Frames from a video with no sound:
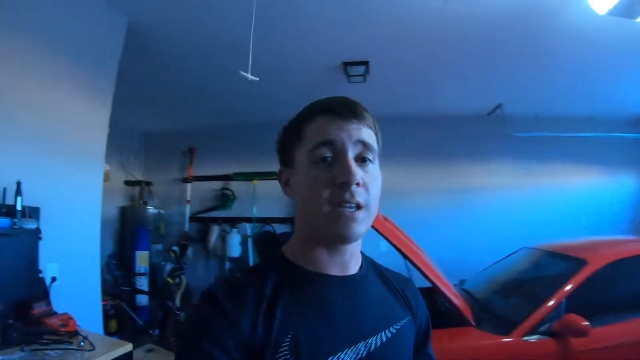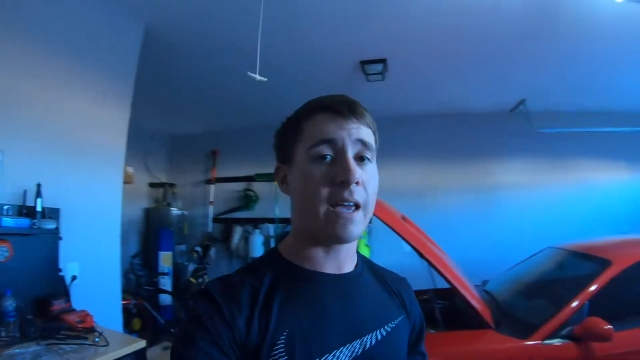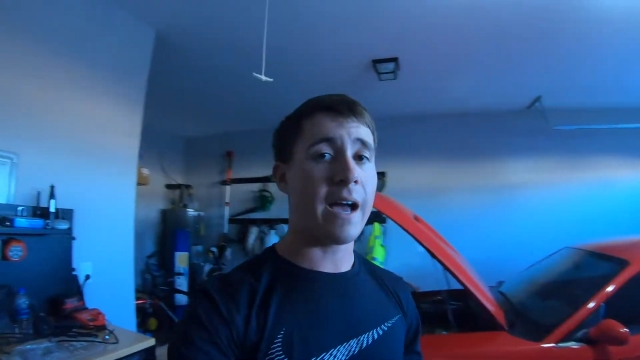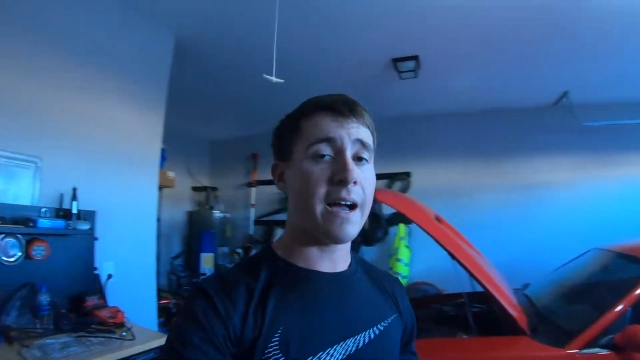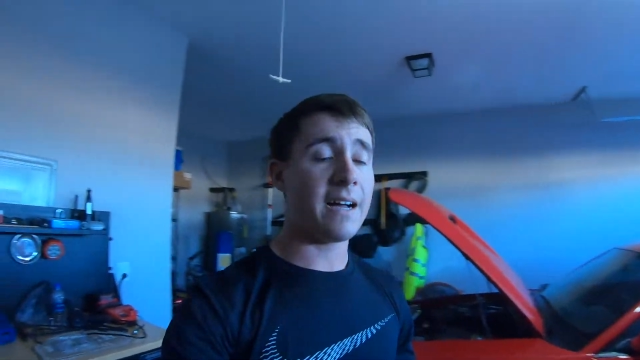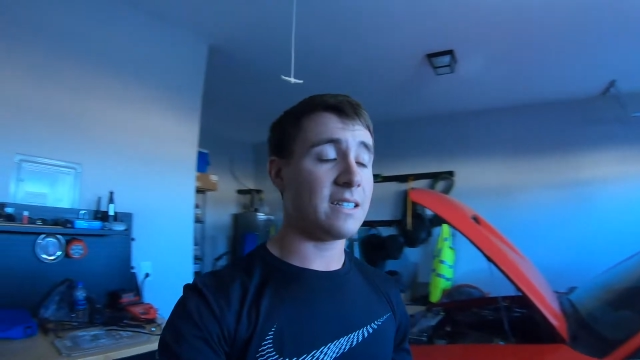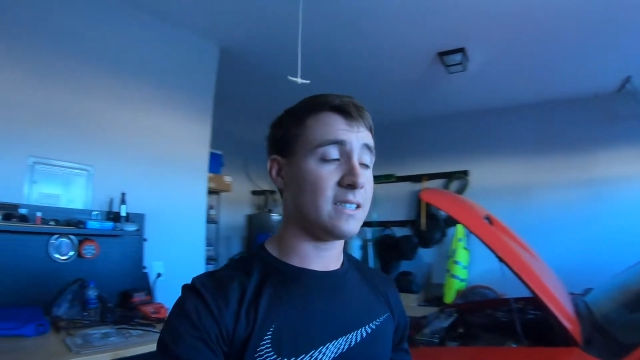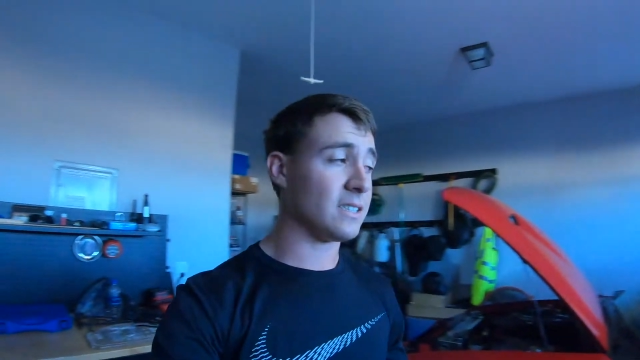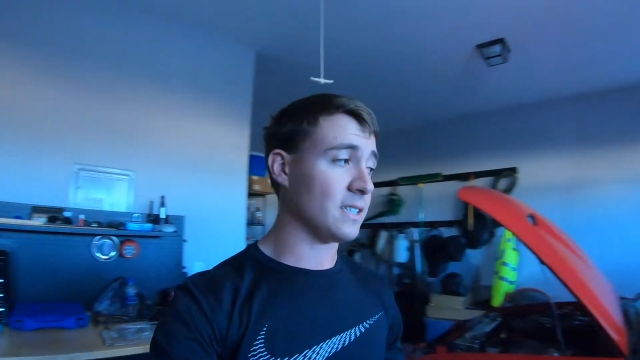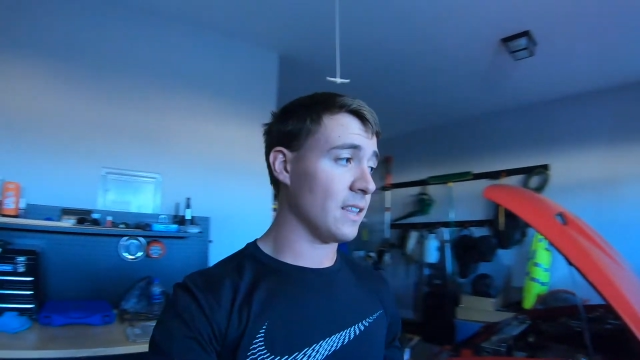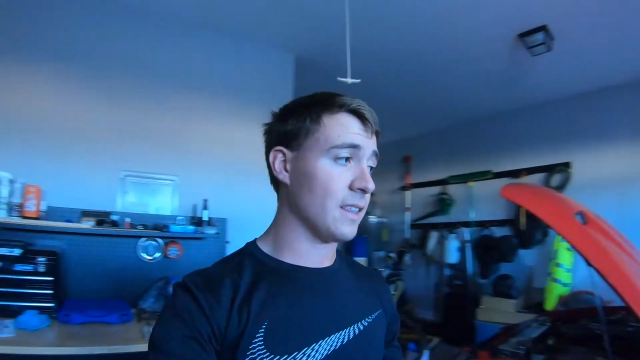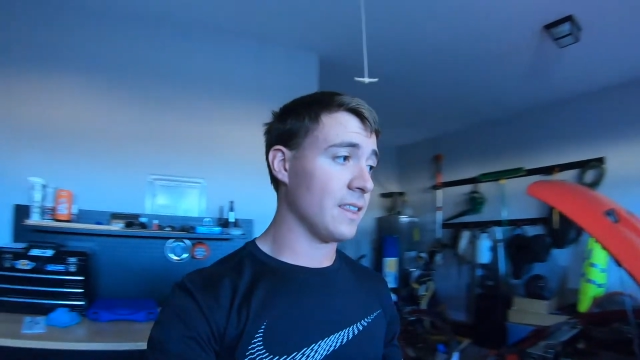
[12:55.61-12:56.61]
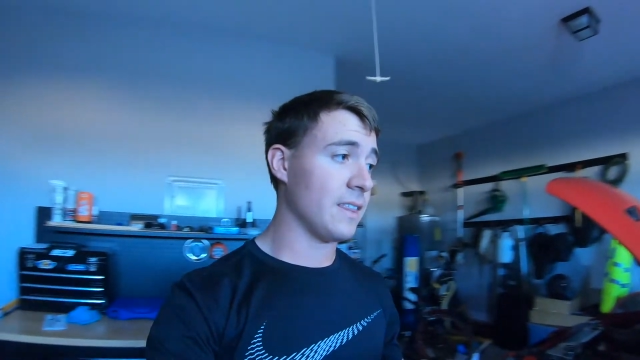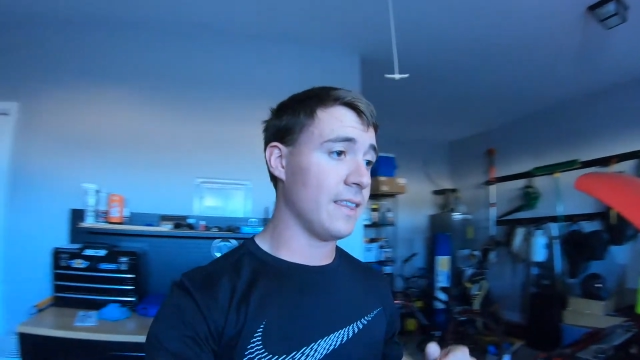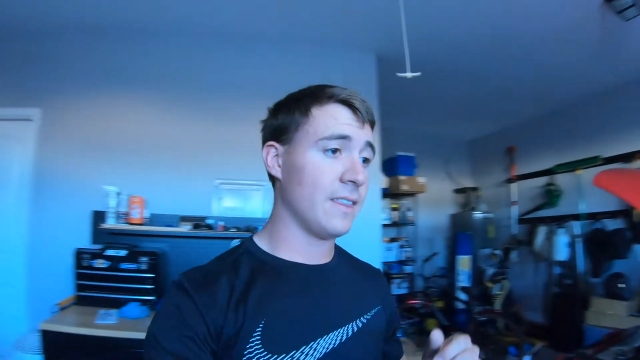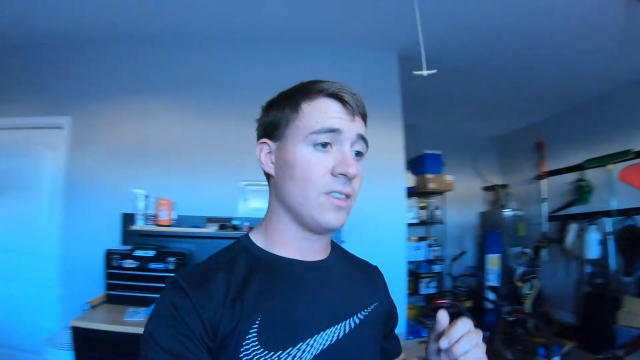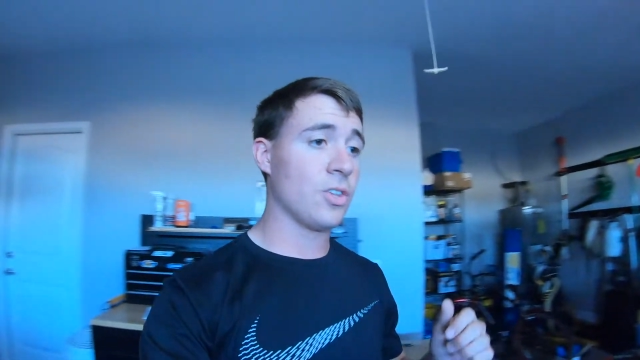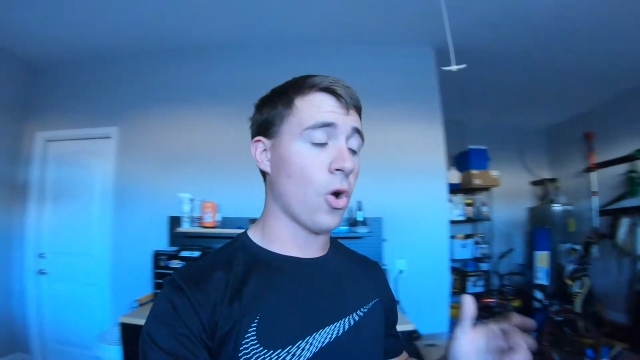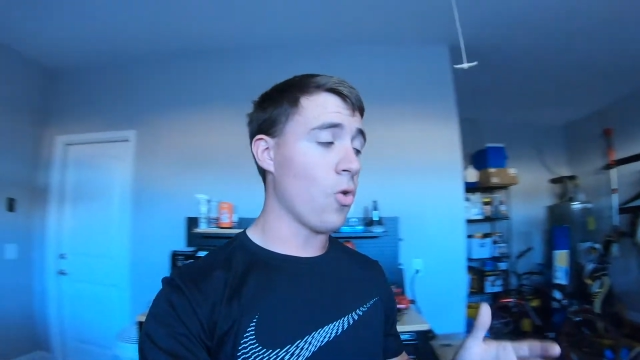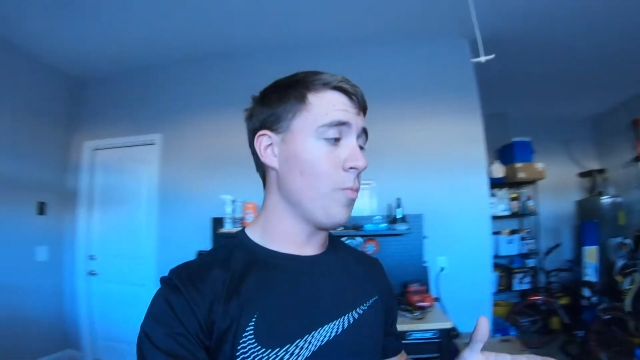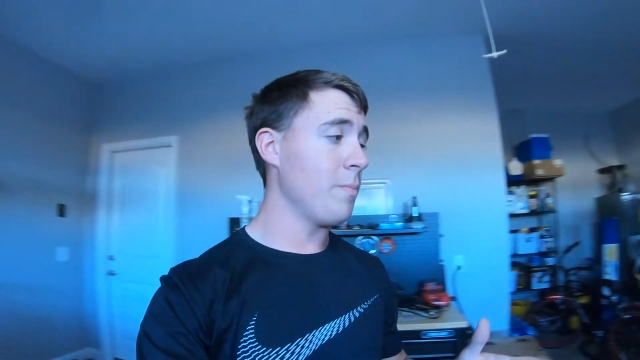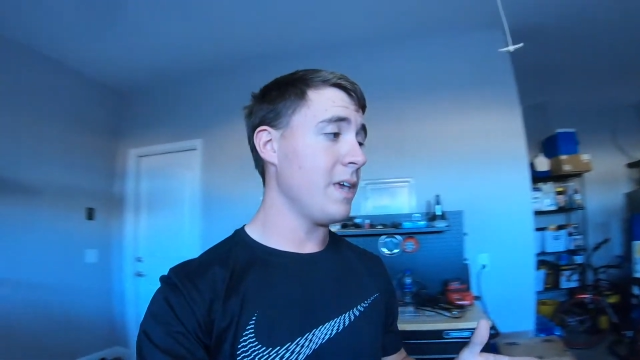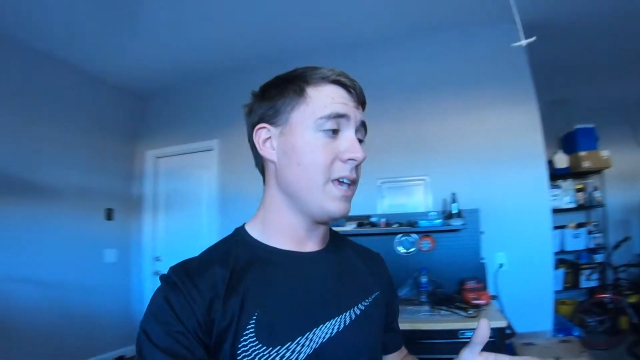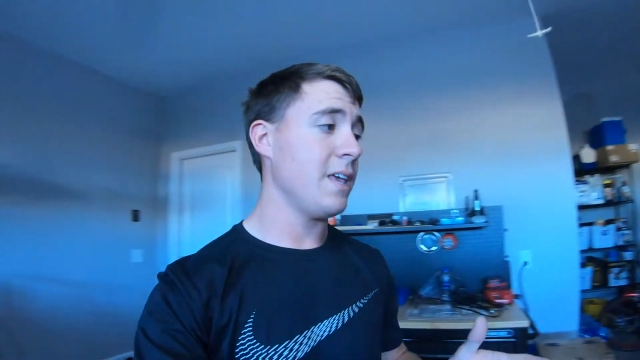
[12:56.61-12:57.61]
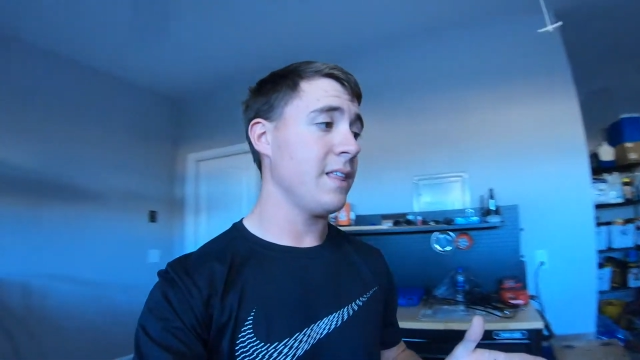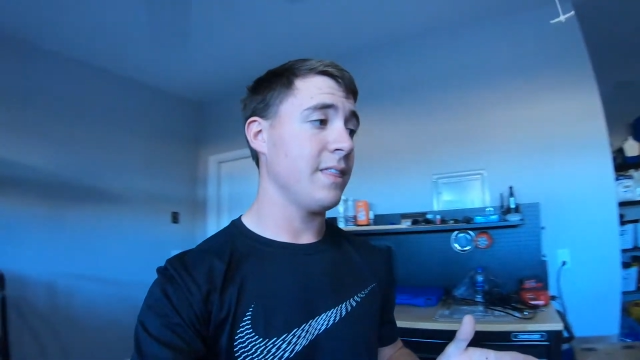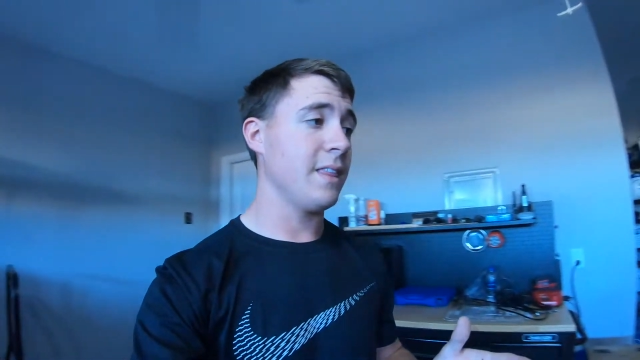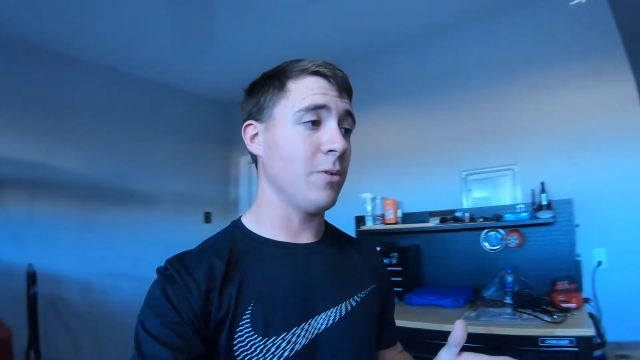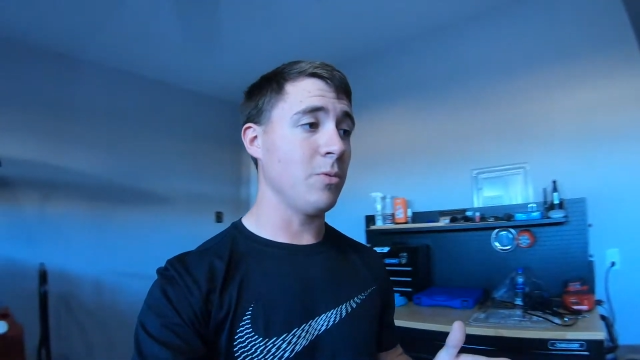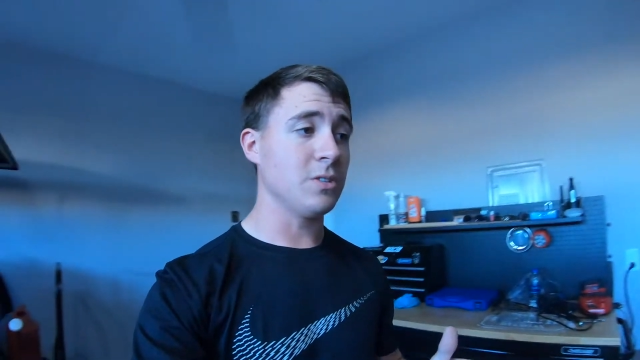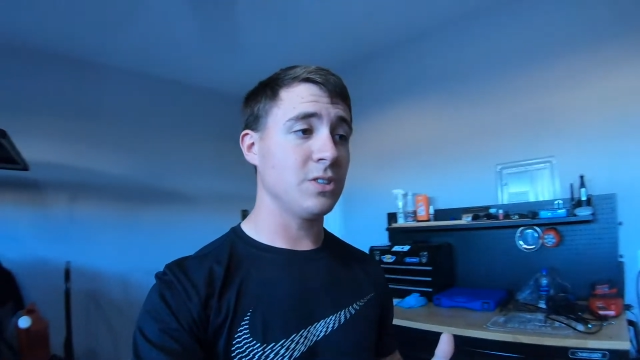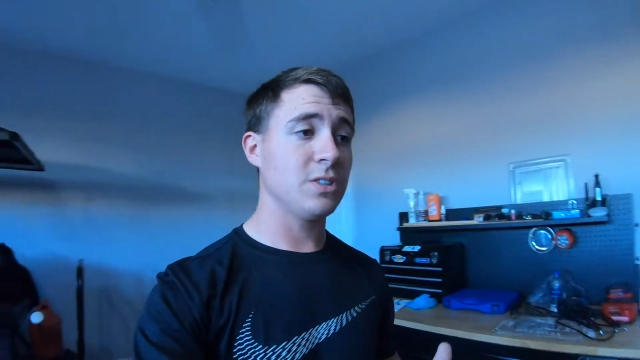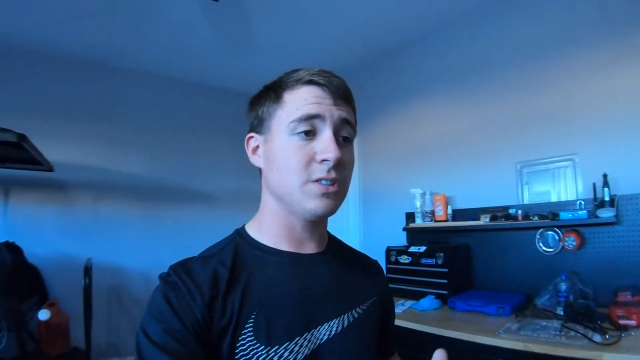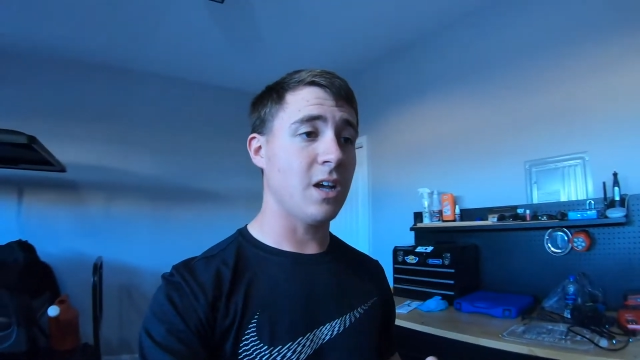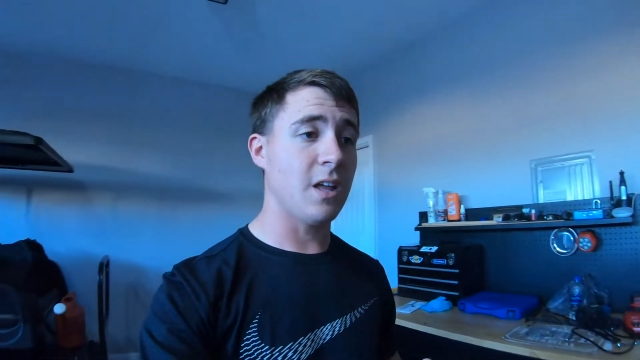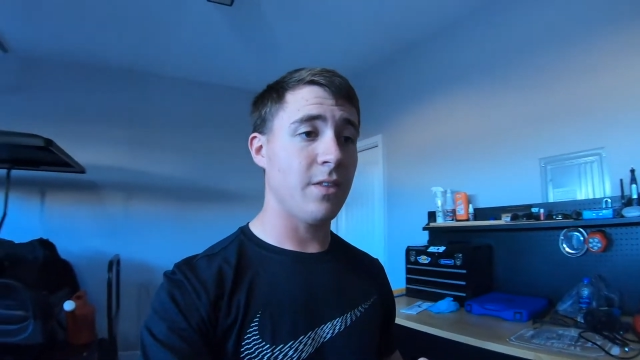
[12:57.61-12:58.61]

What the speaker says: guys told me there was